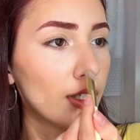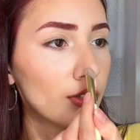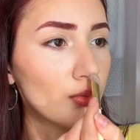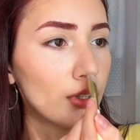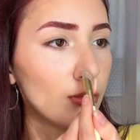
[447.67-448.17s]

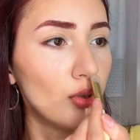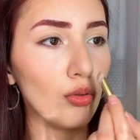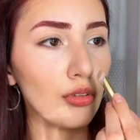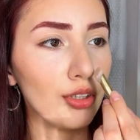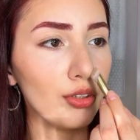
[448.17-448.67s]
That's what I'm
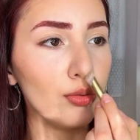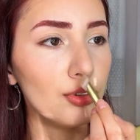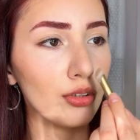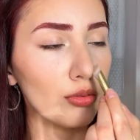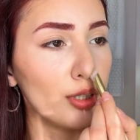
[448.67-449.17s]
only
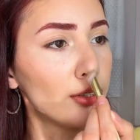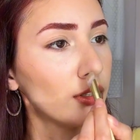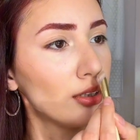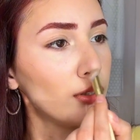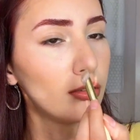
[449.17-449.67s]
using right
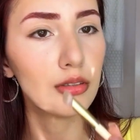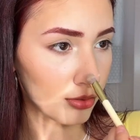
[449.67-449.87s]
now.